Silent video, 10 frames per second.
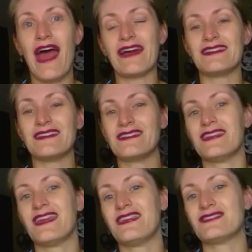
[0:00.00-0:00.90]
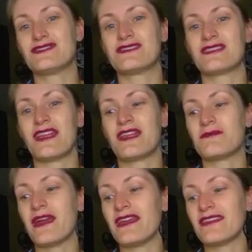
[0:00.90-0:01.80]
And it's just an
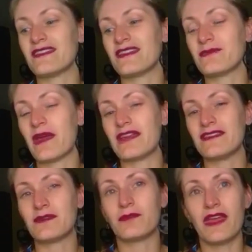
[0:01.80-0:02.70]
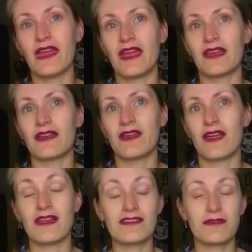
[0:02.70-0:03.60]
amazing space to be in,
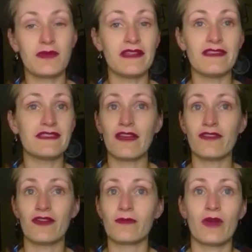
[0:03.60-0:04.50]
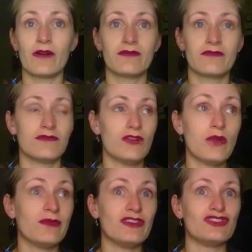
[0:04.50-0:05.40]
and it's completely safe.
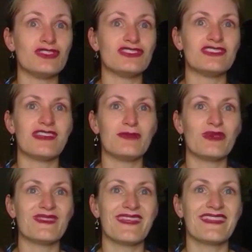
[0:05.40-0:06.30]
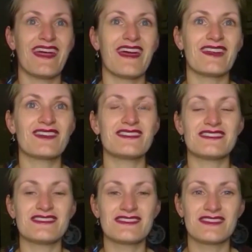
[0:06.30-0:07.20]
Nobody judges anybody in there, because
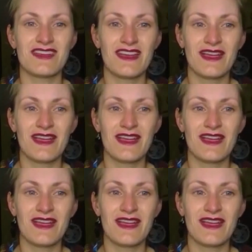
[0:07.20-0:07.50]
it's,